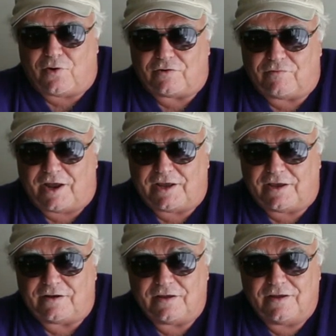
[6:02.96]
ready,
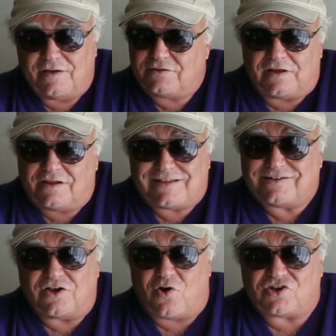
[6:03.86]
and it
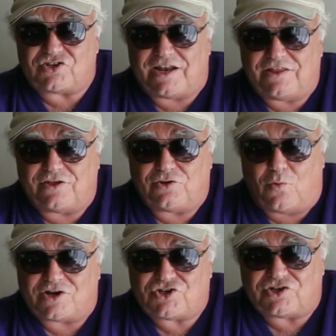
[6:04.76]
doesn't cost anything to
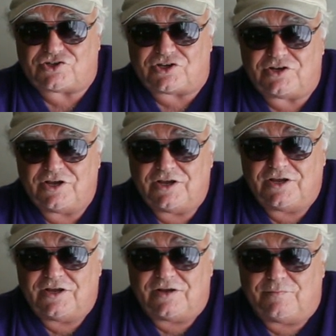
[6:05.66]
watch this. And
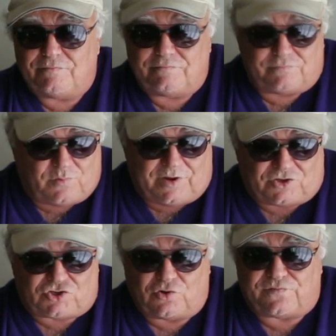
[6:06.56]
we're going
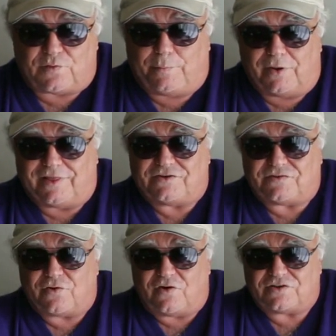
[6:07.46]
to shoot a few bullets,
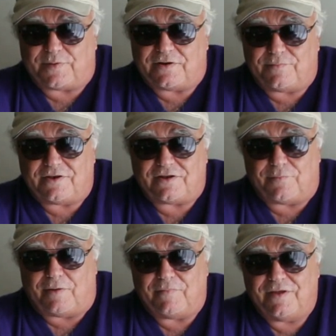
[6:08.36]
of course, but I mean,
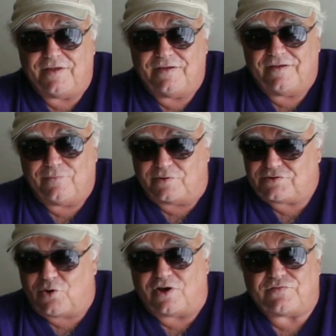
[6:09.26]
come on. What's
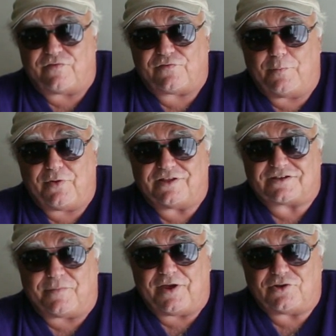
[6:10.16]
the cost of a few bullets
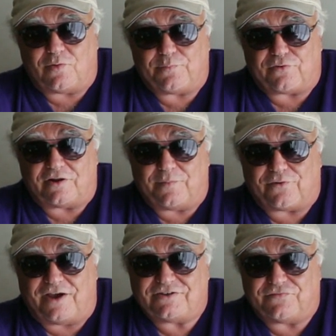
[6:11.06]
compared to the
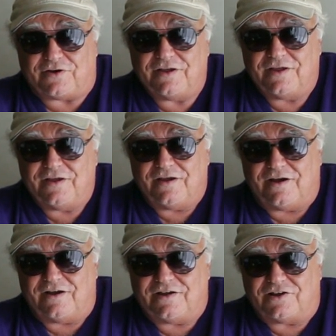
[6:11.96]
price of
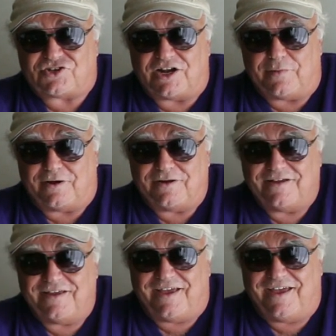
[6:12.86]
a cinema?
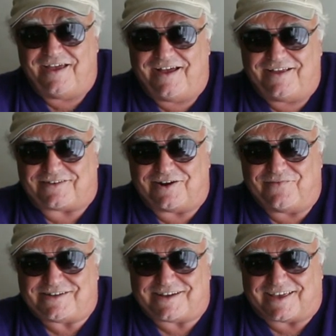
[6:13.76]
A
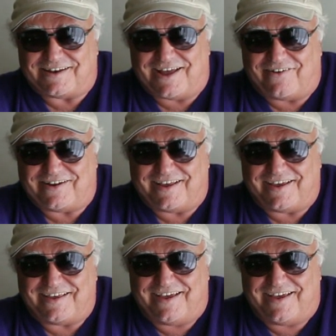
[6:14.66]
cinema ticket nowadays.